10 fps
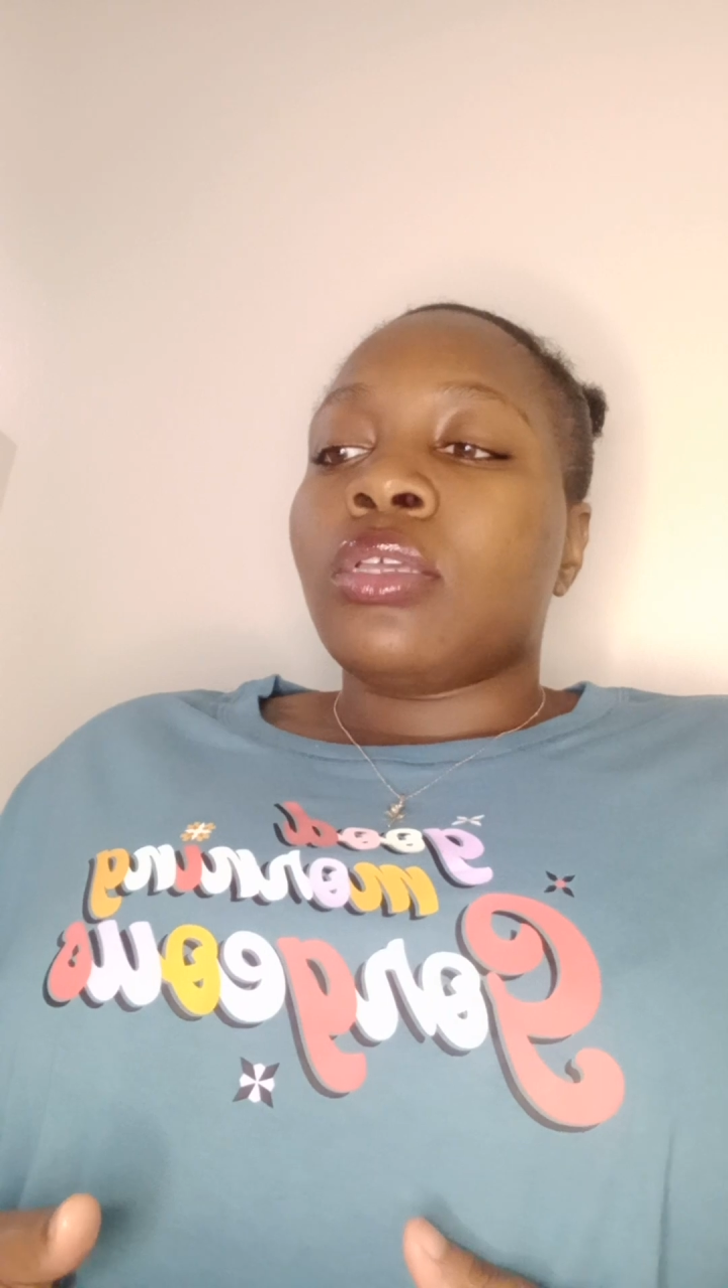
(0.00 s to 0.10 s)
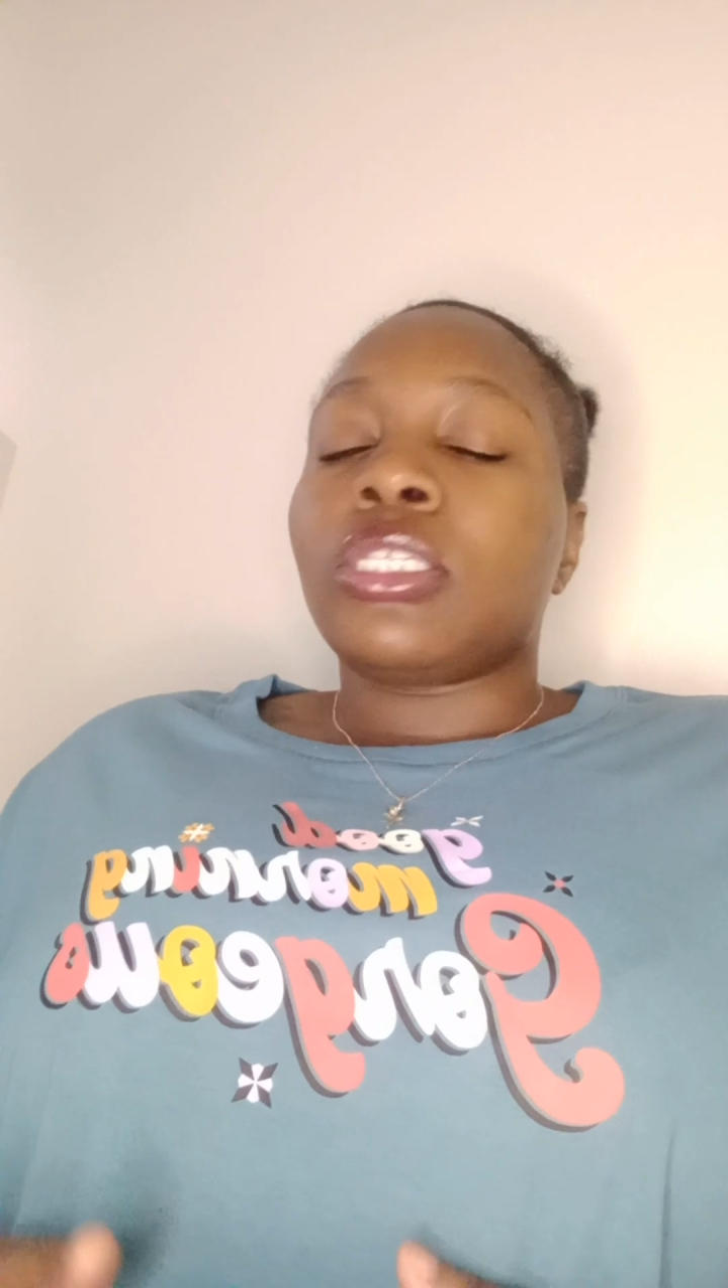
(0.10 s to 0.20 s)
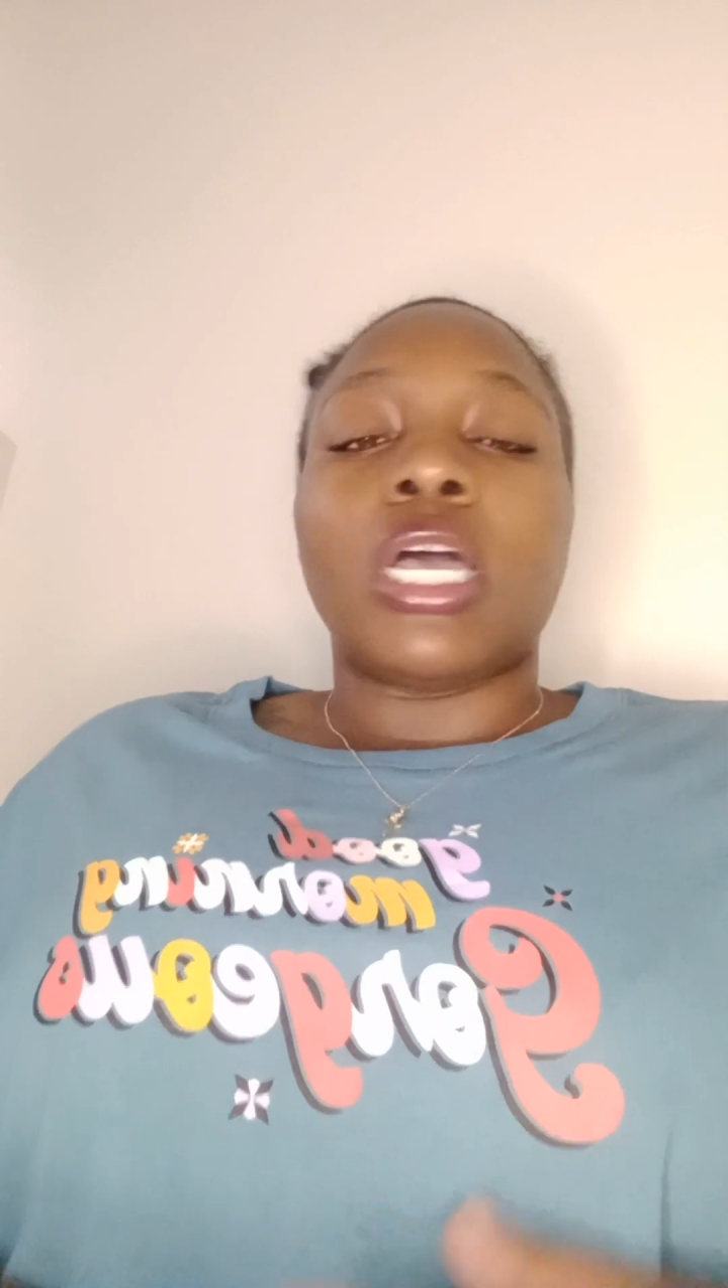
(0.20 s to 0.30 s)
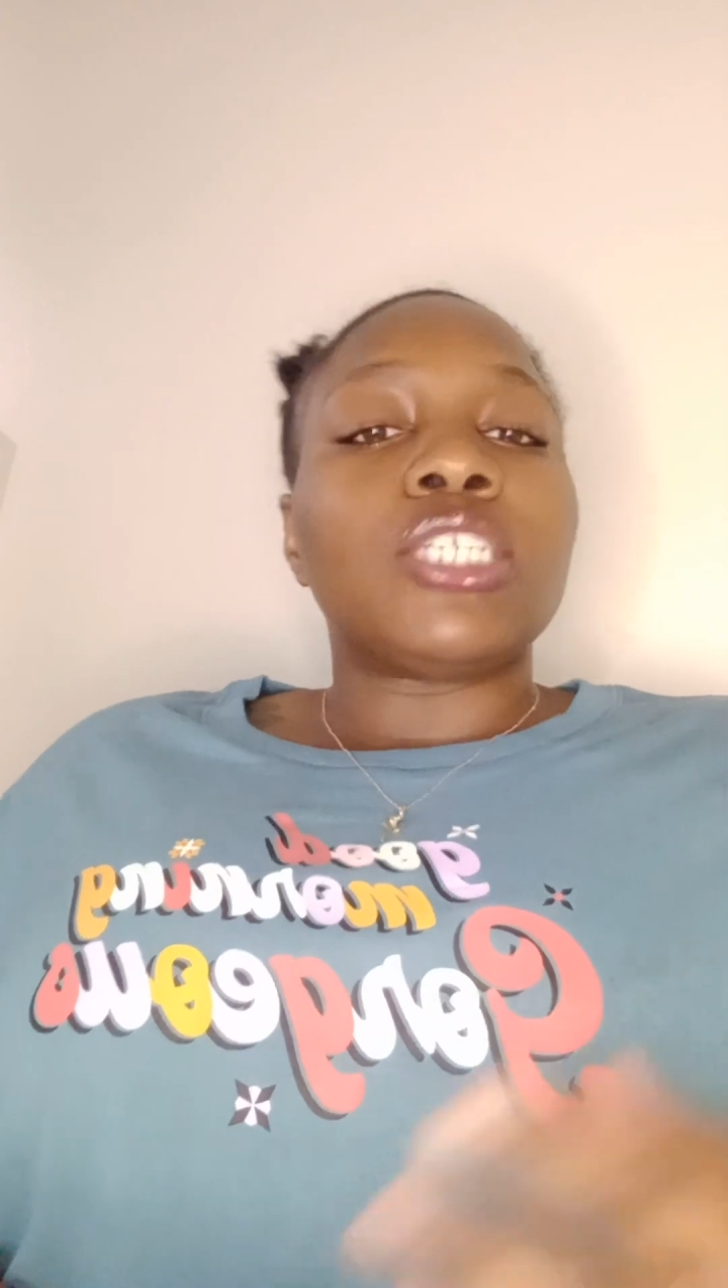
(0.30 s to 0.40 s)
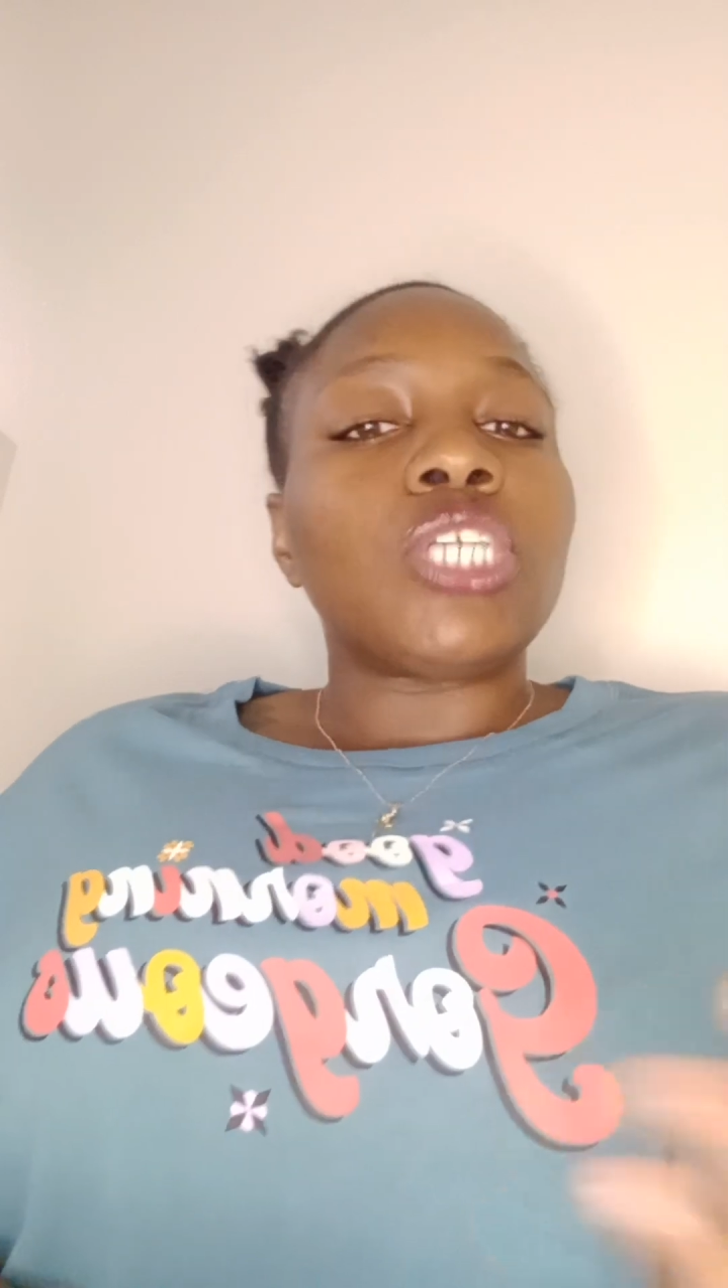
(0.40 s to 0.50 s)

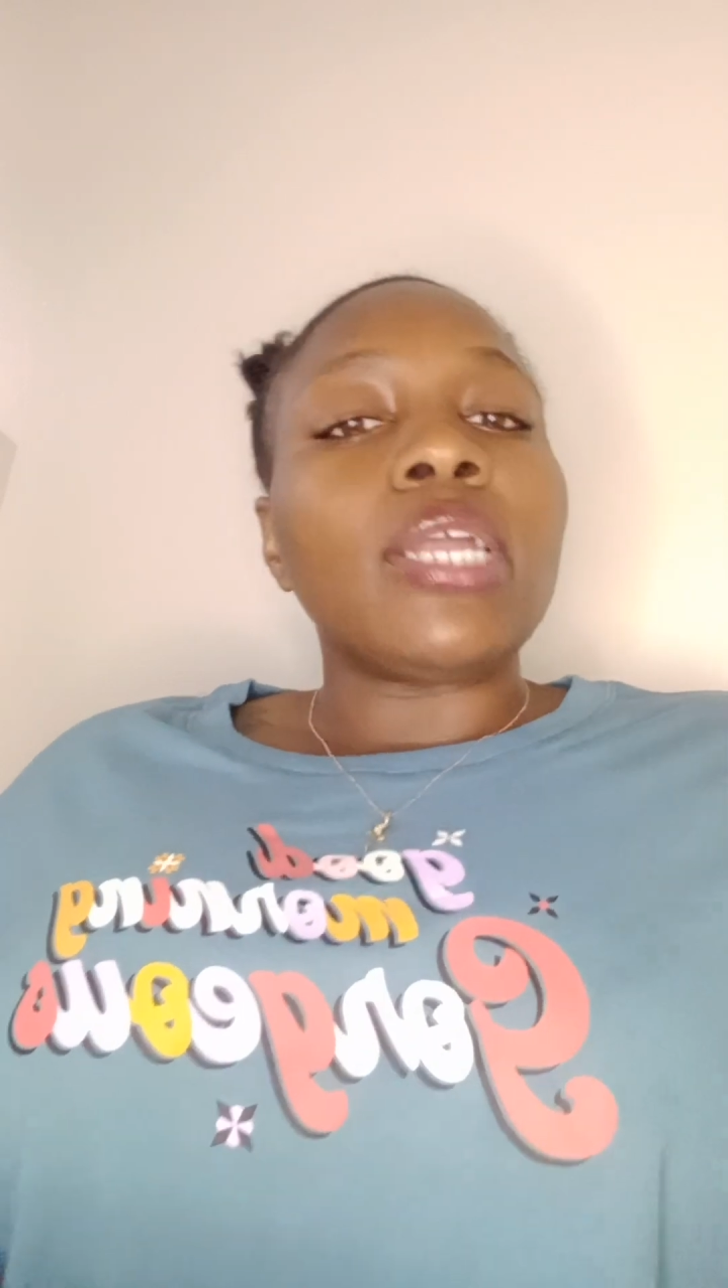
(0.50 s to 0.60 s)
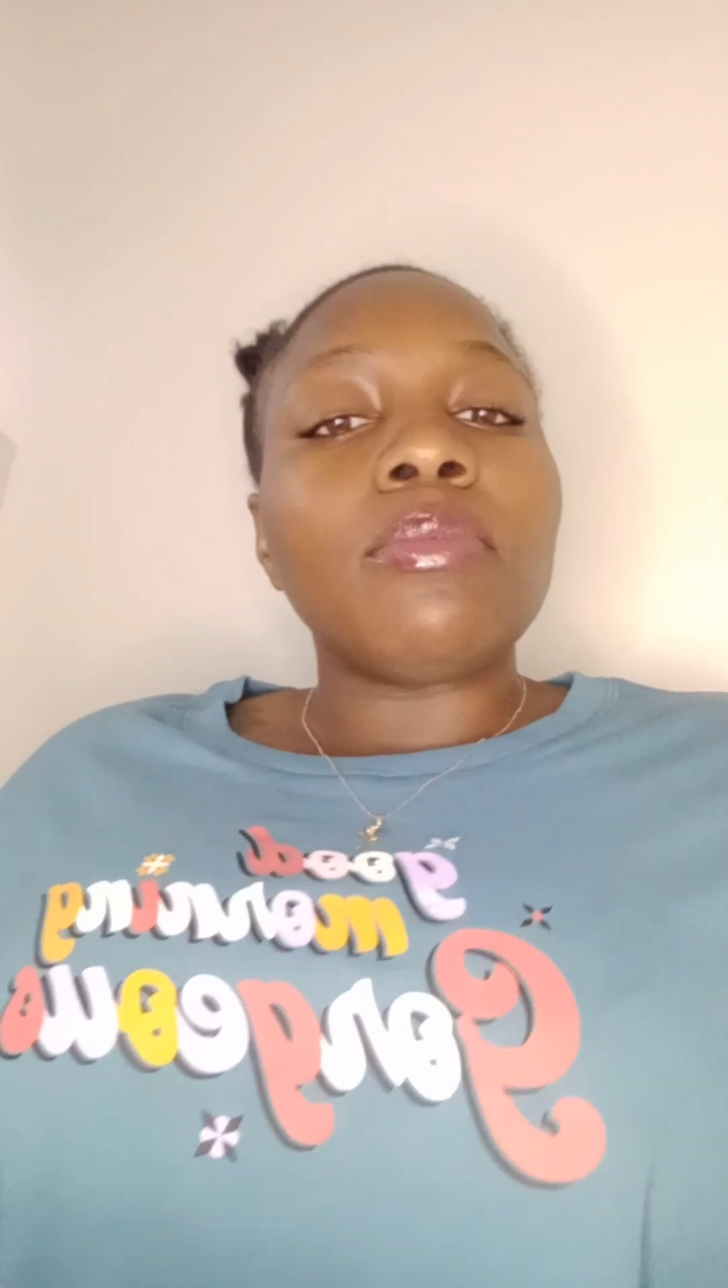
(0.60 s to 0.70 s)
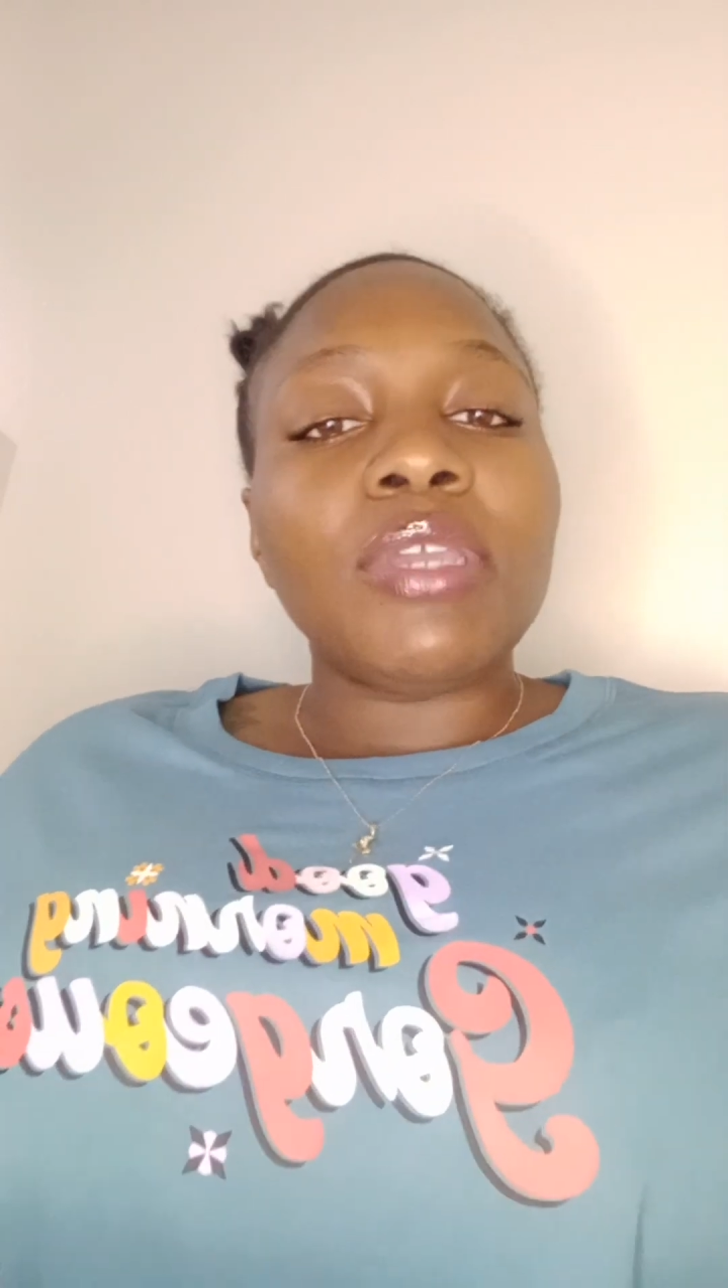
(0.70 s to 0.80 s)
So I try to